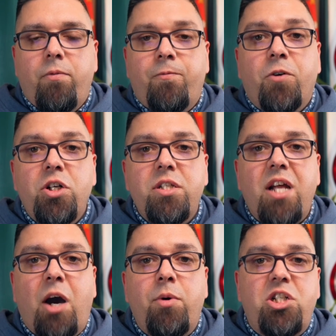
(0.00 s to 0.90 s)
first
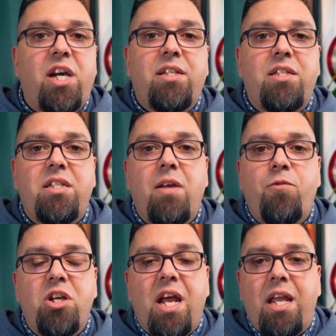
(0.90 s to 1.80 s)
I would check to see if
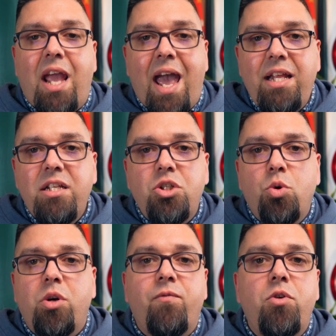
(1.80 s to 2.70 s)
you're getting any
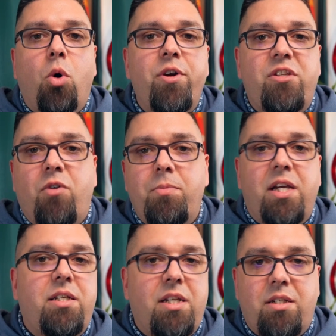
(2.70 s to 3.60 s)
sort of noise from the
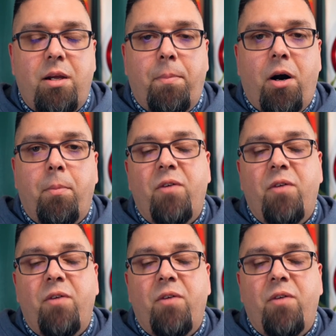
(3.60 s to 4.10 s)
existing pump.